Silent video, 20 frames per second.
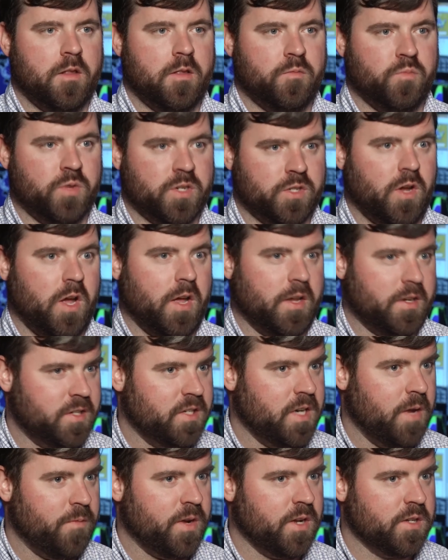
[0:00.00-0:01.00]
We saw a
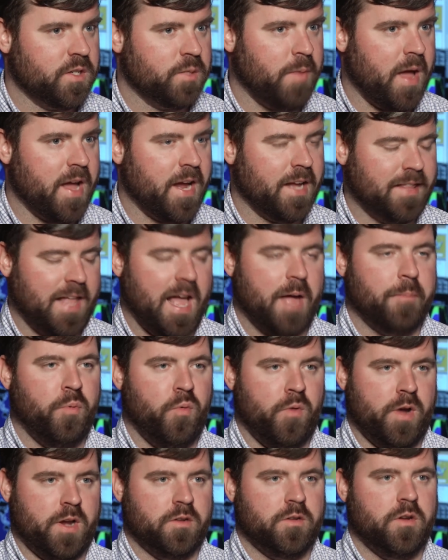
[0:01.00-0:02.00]
significant spike at that
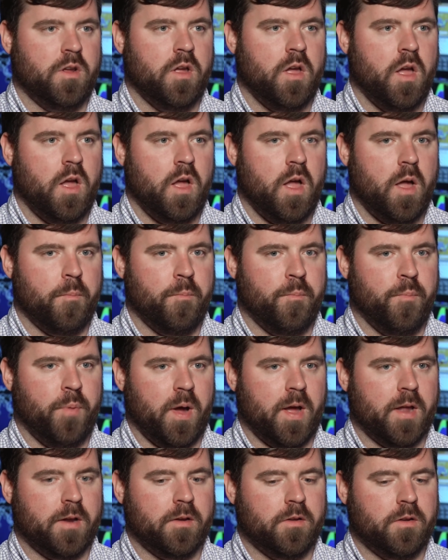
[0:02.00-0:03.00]
point,
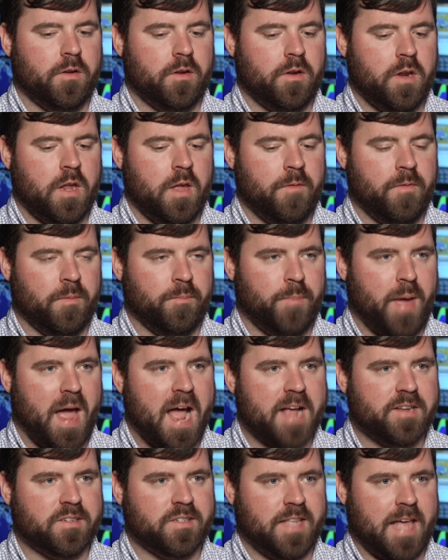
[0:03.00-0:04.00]
but even
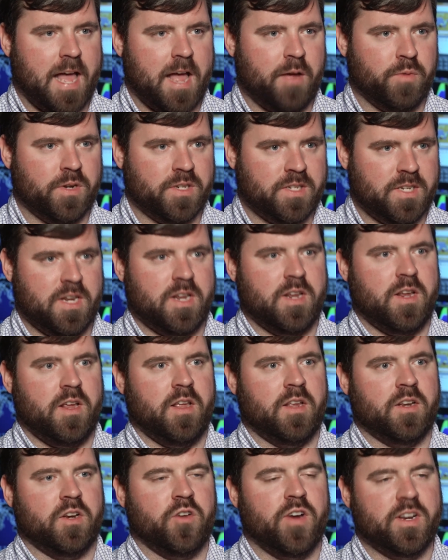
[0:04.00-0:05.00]
past that, we see
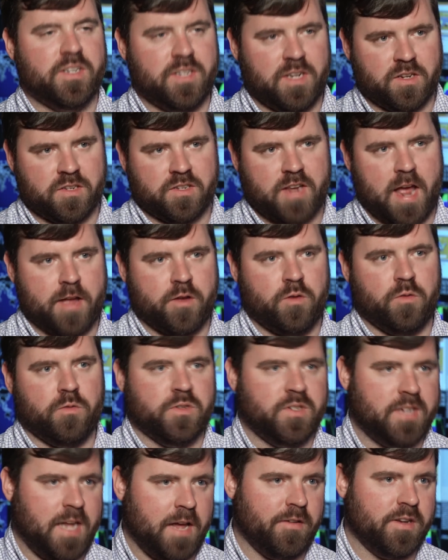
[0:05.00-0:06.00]
increasing
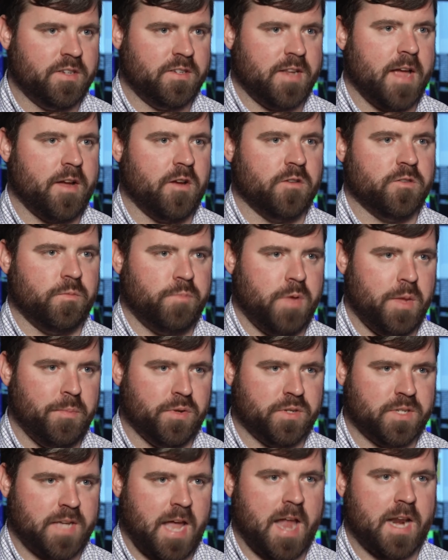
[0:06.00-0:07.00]
cycles, daily cycles of
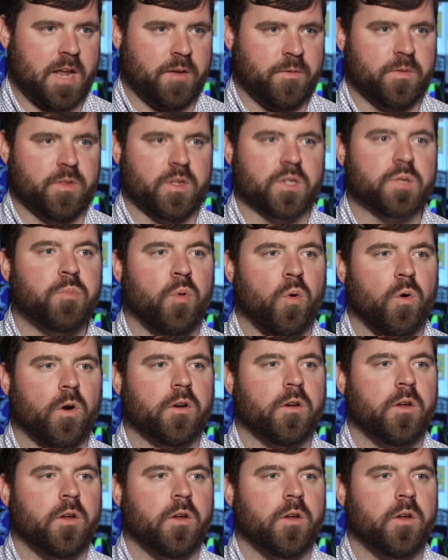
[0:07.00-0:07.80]
people scanning for this port.